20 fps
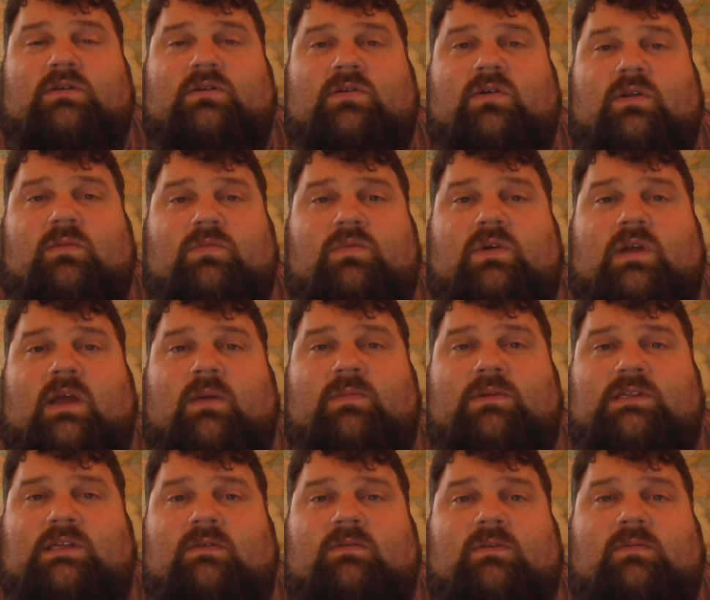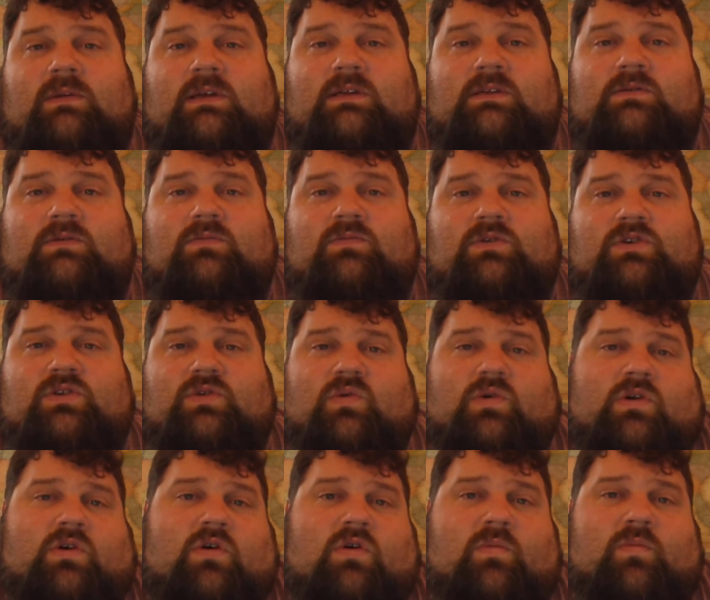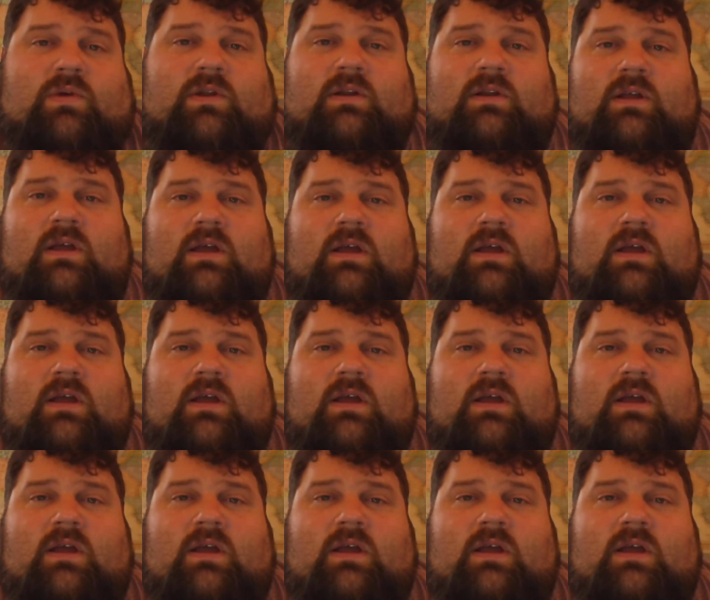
Coding Bootcamp has given to me is restored hope, and